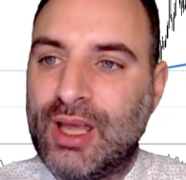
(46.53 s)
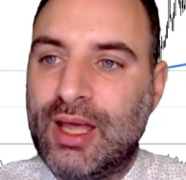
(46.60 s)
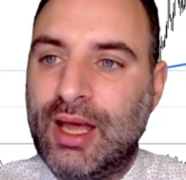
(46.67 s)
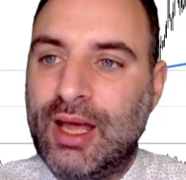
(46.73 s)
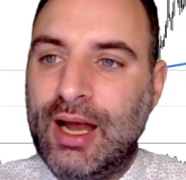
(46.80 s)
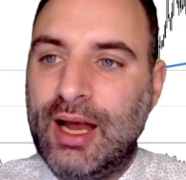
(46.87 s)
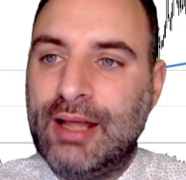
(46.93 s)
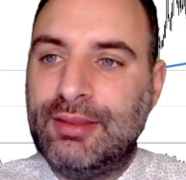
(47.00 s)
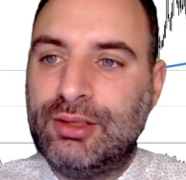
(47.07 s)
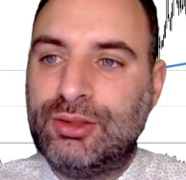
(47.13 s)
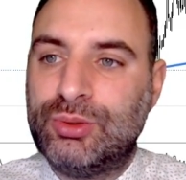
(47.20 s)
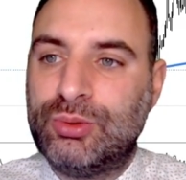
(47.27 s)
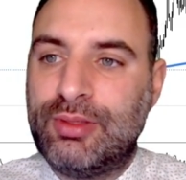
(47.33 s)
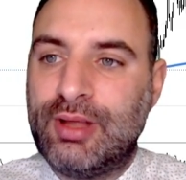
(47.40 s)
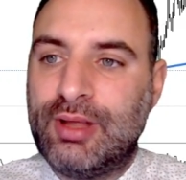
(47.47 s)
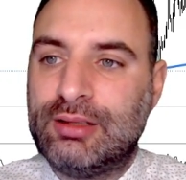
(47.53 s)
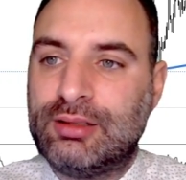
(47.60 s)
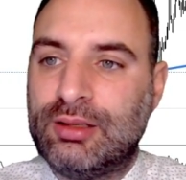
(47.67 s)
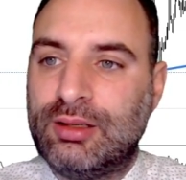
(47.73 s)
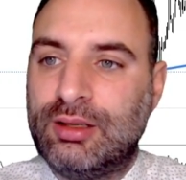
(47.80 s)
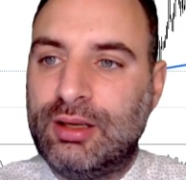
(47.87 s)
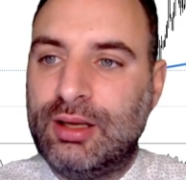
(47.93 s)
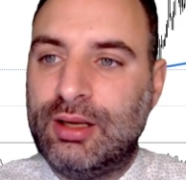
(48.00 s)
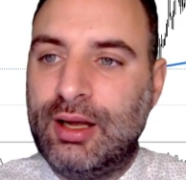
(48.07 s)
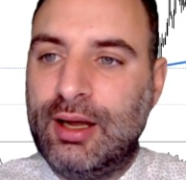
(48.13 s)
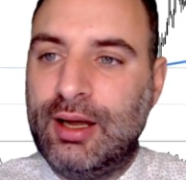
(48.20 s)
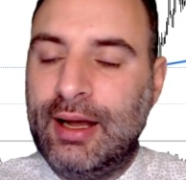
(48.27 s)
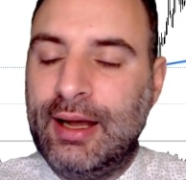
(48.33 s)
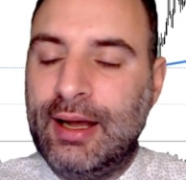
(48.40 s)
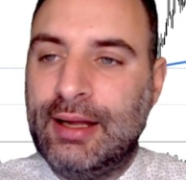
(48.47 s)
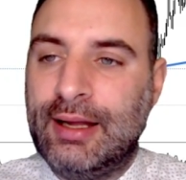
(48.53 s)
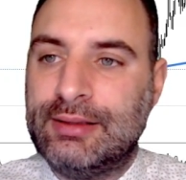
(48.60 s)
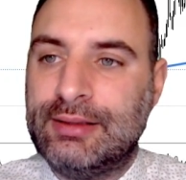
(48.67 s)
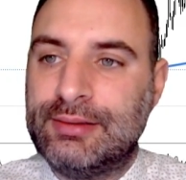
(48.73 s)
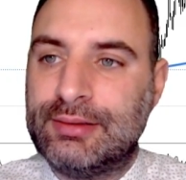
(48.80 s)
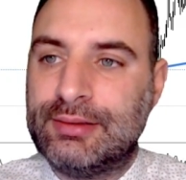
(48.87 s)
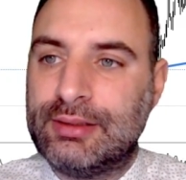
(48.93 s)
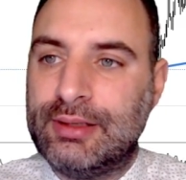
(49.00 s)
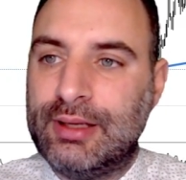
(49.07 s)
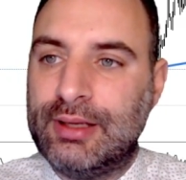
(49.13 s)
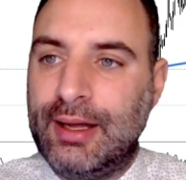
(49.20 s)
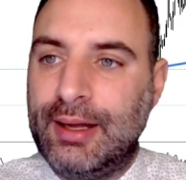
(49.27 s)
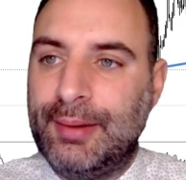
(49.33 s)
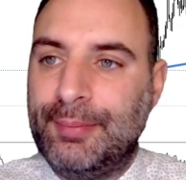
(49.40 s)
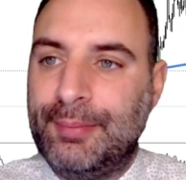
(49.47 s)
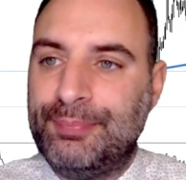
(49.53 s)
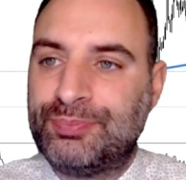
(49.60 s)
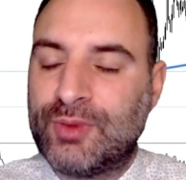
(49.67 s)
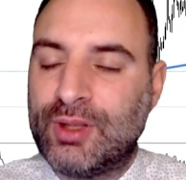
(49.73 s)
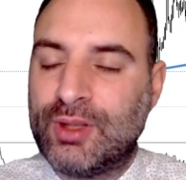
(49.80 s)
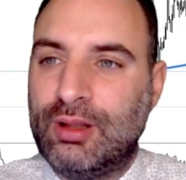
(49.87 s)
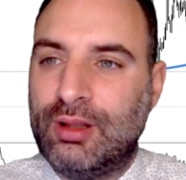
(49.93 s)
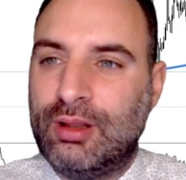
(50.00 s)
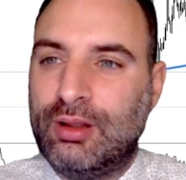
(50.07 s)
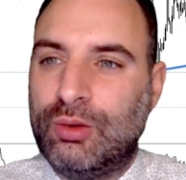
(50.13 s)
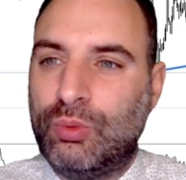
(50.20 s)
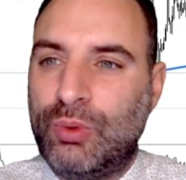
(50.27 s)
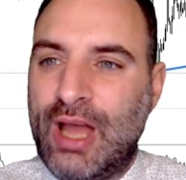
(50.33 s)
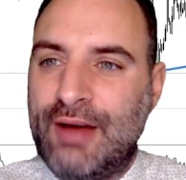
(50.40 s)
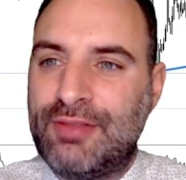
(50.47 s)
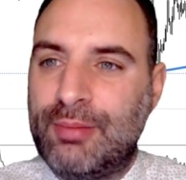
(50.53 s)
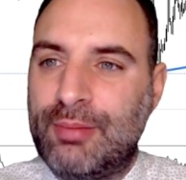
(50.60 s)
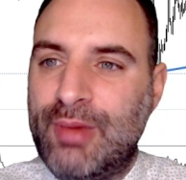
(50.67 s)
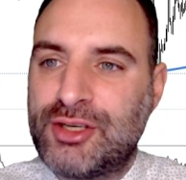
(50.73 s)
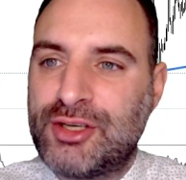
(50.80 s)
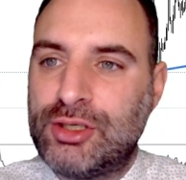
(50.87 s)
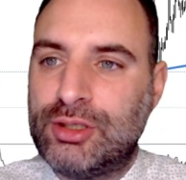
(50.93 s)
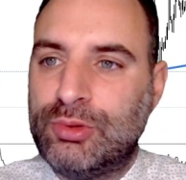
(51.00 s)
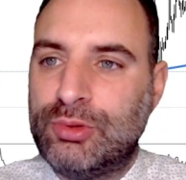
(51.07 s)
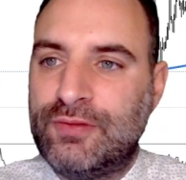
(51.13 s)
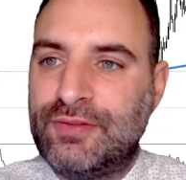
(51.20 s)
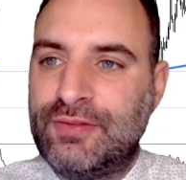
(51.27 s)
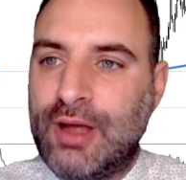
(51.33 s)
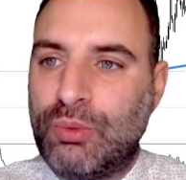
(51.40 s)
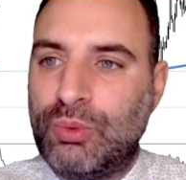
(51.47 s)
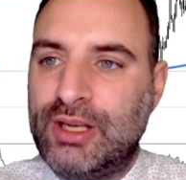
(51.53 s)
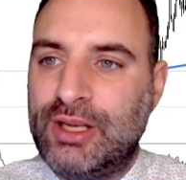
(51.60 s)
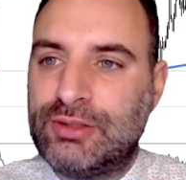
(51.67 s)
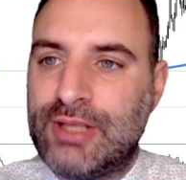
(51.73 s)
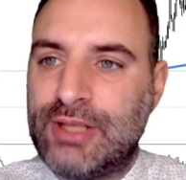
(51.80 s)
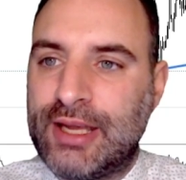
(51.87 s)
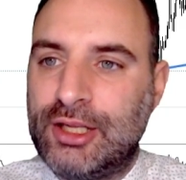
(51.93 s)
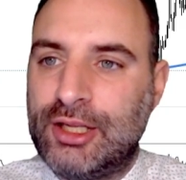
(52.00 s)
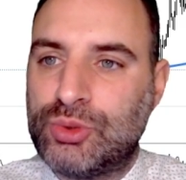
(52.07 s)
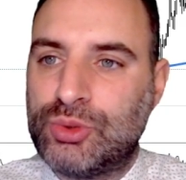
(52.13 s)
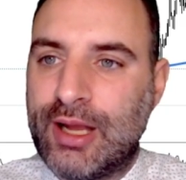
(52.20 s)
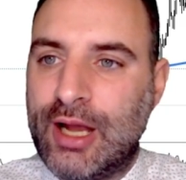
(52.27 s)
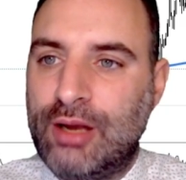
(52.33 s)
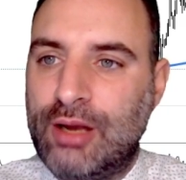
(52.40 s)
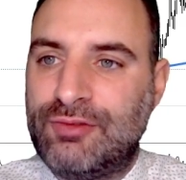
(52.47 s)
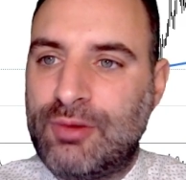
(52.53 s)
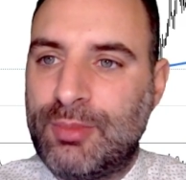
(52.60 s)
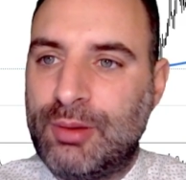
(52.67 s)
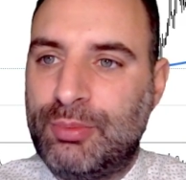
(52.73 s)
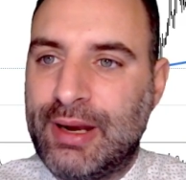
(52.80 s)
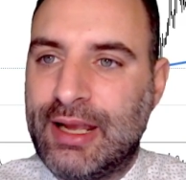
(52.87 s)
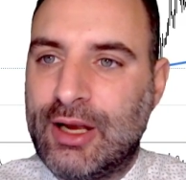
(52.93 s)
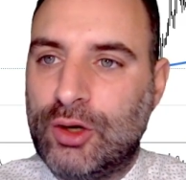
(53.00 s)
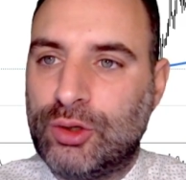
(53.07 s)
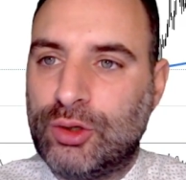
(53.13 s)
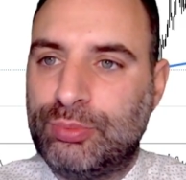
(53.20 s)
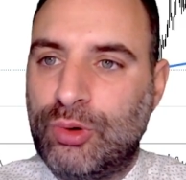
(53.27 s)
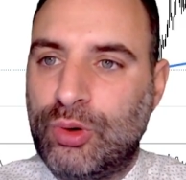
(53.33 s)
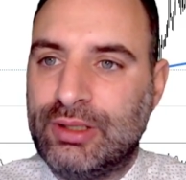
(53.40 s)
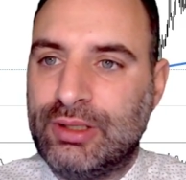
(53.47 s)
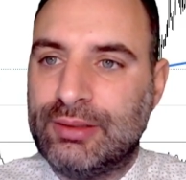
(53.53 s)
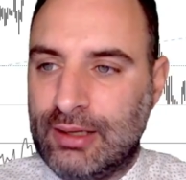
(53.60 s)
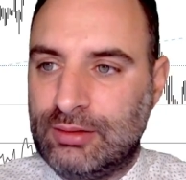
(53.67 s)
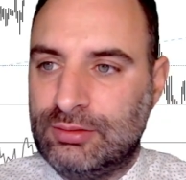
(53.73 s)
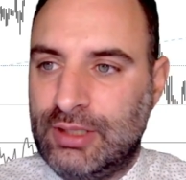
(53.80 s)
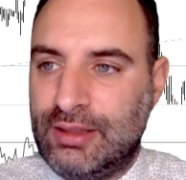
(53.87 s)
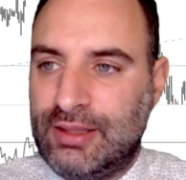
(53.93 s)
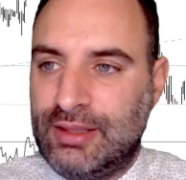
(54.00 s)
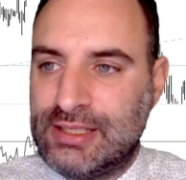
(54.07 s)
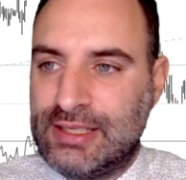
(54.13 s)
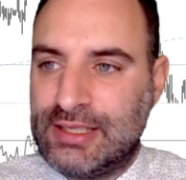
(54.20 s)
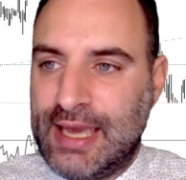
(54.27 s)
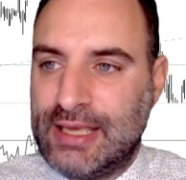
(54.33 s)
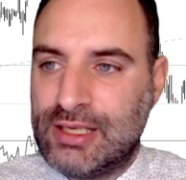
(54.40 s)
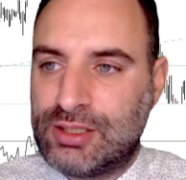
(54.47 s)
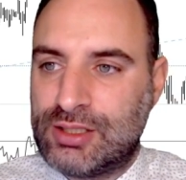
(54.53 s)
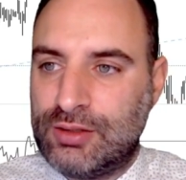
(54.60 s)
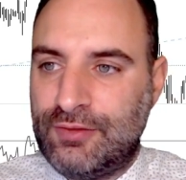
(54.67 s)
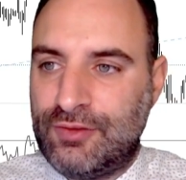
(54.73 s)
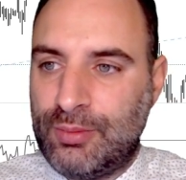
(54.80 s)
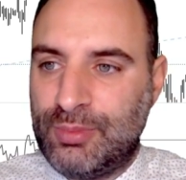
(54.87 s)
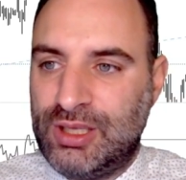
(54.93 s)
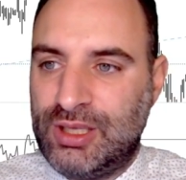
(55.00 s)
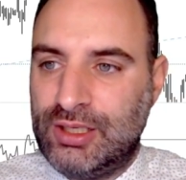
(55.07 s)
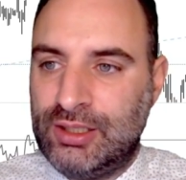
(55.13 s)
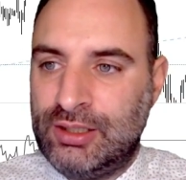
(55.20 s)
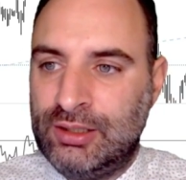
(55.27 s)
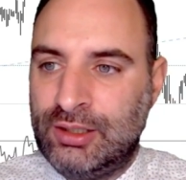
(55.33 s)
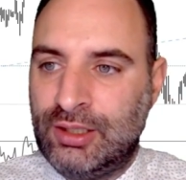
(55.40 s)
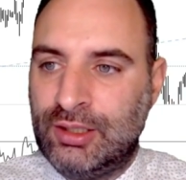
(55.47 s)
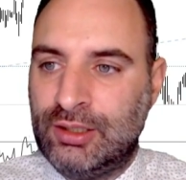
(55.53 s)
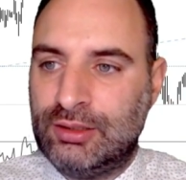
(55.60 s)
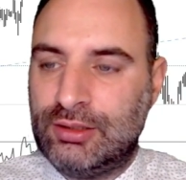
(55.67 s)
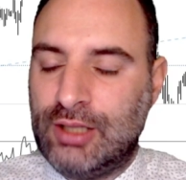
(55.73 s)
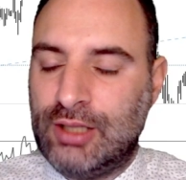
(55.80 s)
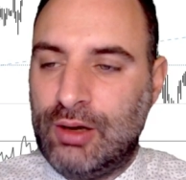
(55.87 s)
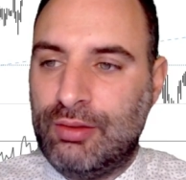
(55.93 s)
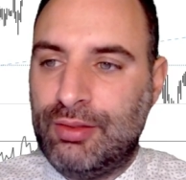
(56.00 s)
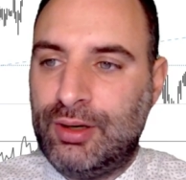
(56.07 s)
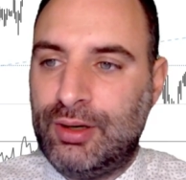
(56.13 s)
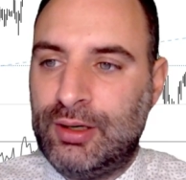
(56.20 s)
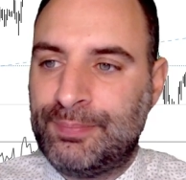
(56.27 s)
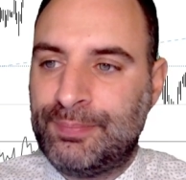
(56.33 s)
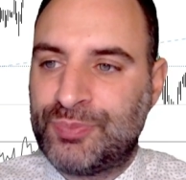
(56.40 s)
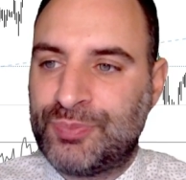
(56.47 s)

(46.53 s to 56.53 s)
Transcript: And they do that, and we have the measured move that we need to take into account from the breakout point. In this case, from here down there.